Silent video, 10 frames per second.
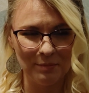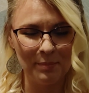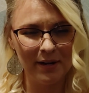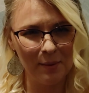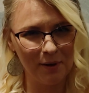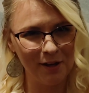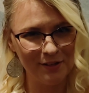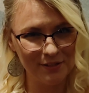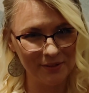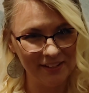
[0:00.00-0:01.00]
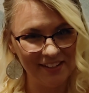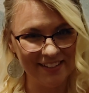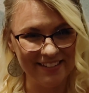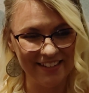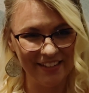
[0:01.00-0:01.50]
But I'm also here
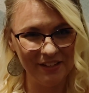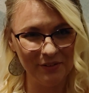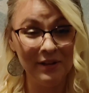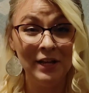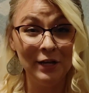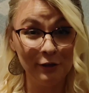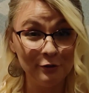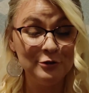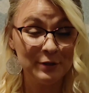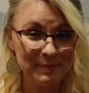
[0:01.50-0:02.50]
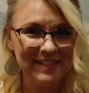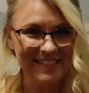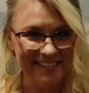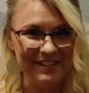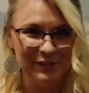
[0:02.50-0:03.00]
to tell you, you should be
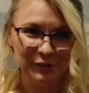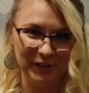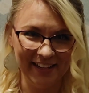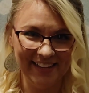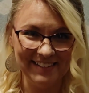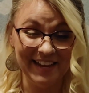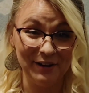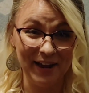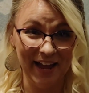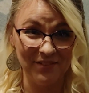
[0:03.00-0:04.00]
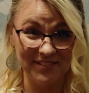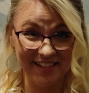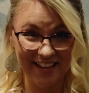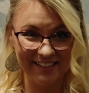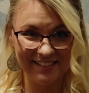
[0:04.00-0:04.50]
teaching your kids how to have
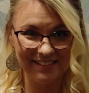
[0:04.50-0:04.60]
sex.